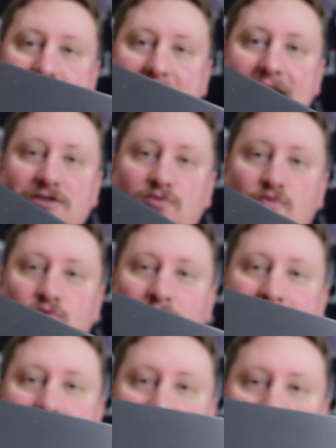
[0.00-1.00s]
is
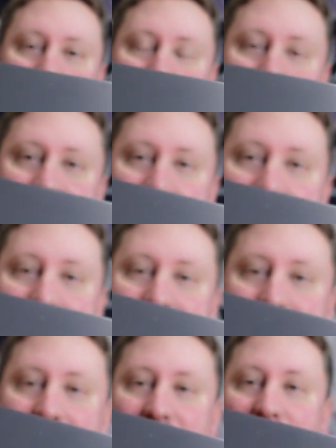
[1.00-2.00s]
really
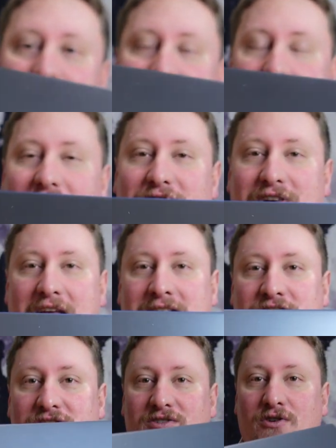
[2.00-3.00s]
attractive. Those chamfered
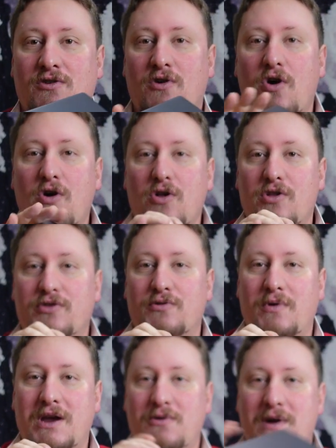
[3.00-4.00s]
edges go all the
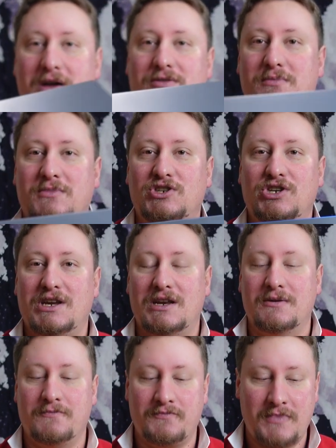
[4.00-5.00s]
way around the
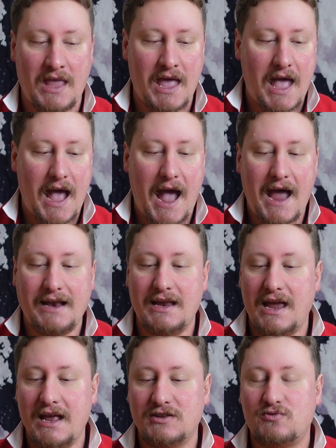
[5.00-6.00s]
machine. And
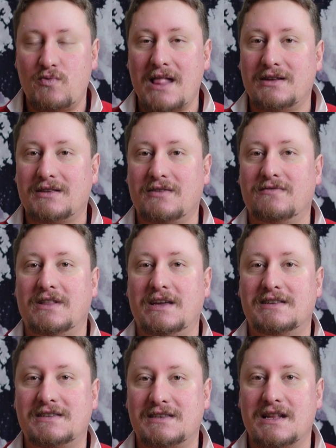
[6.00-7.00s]
it's relatively
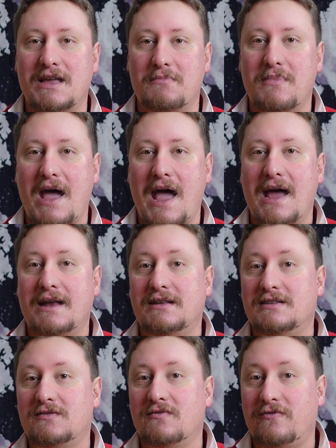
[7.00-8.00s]
slim
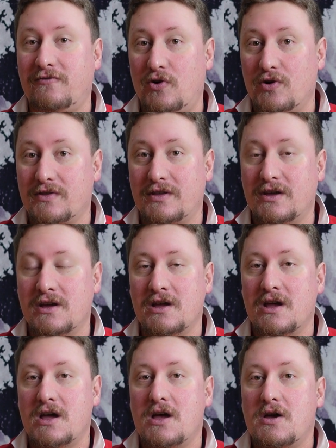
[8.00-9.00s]
and, for the
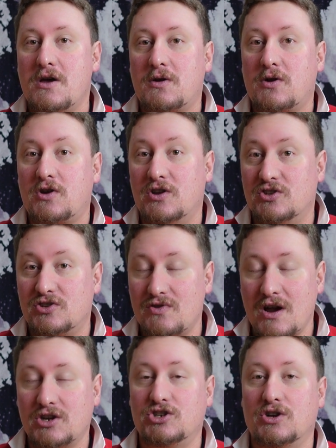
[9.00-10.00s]

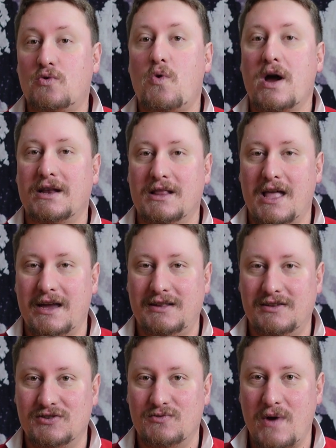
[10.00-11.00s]
construction, quite
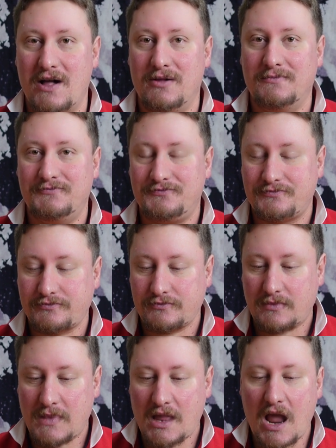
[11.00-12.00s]
light as well.
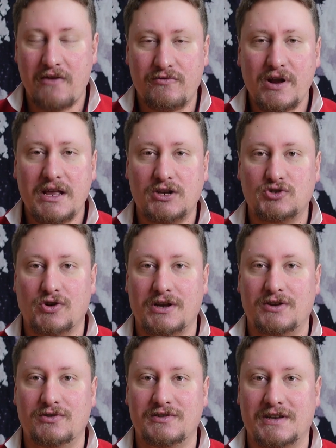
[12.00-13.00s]
I've really enjoyed
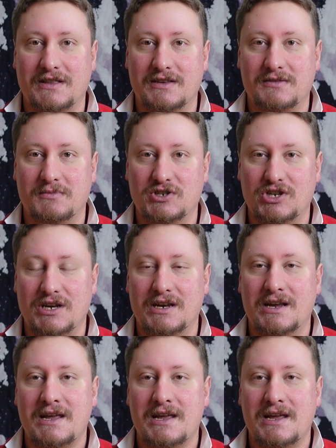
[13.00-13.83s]
using this machine.